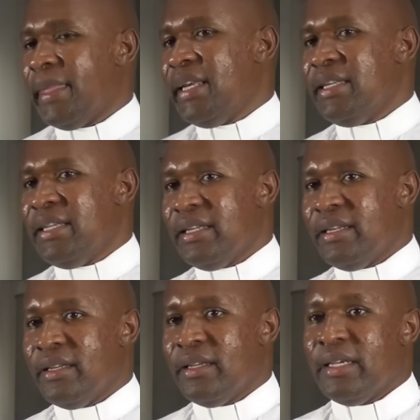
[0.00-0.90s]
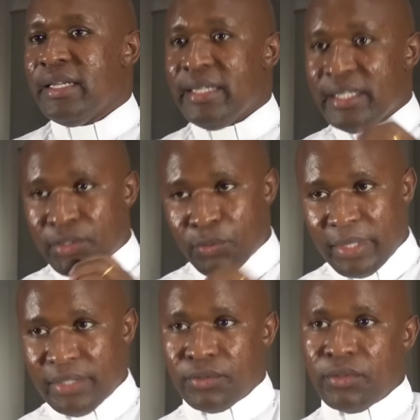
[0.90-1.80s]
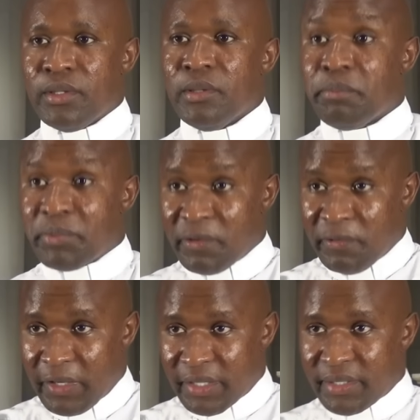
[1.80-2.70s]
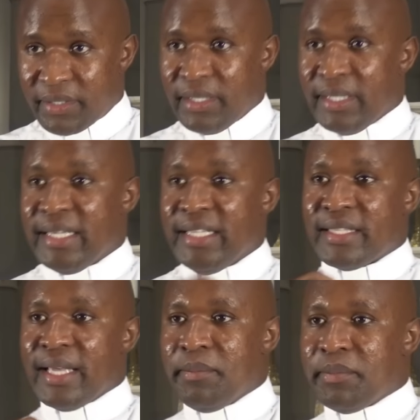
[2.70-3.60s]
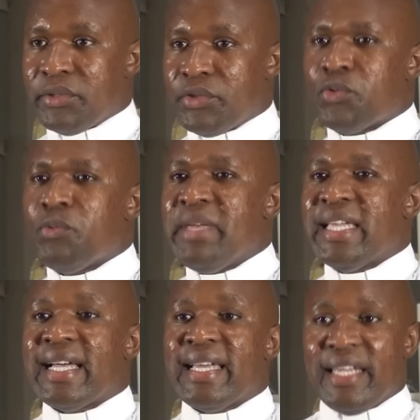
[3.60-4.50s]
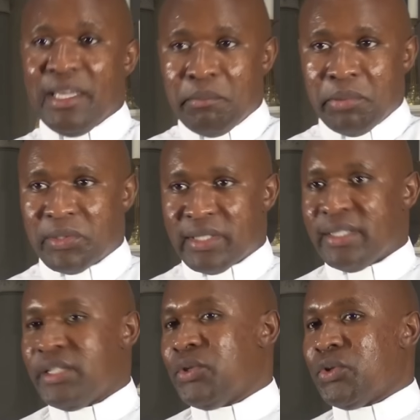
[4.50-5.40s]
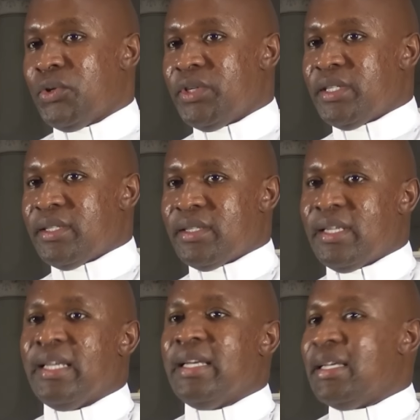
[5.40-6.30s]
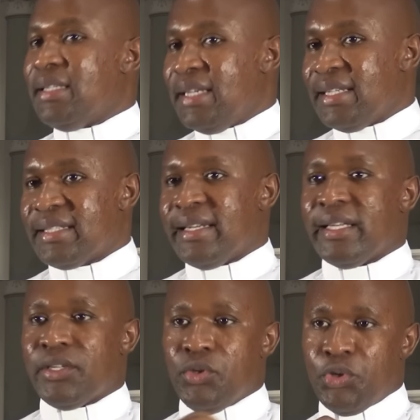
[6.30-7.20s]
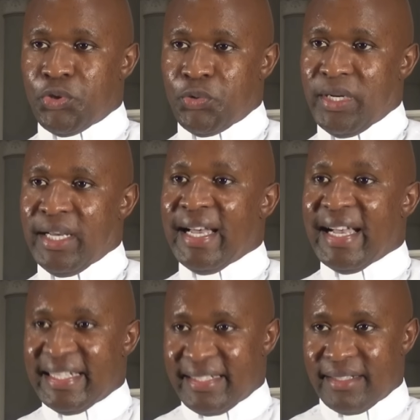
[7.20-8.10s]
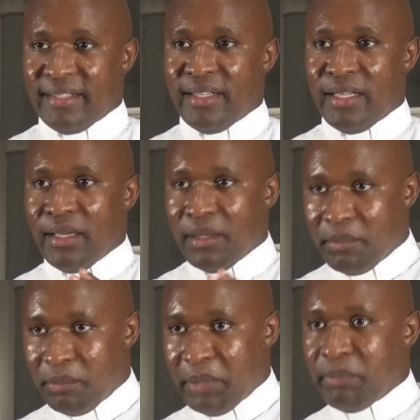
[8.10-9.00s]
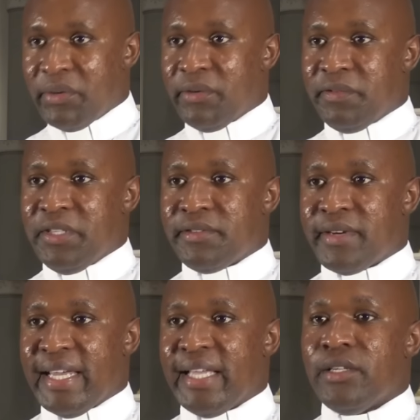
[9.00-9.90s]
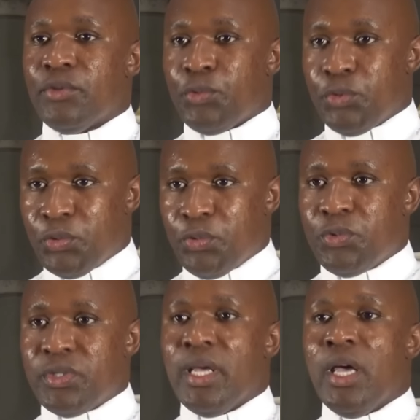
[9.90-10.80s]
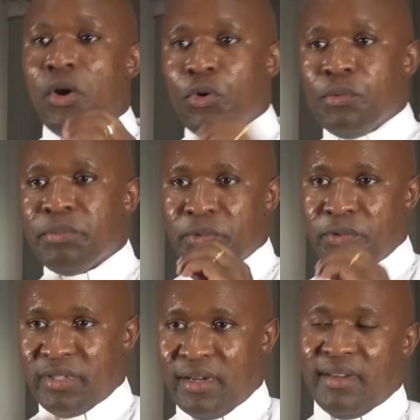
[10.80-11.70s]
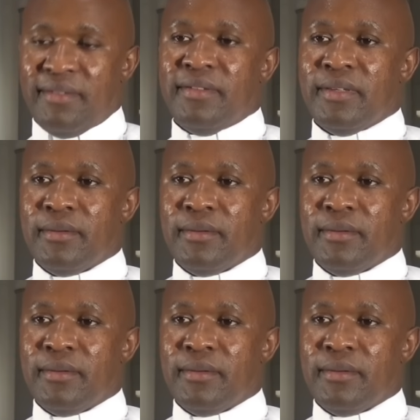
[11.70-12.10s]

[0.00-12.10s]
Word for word: Indeed, this question provokes the disciples to make an important choice, just like Joshua asked the people of Israel to choose whom to serve.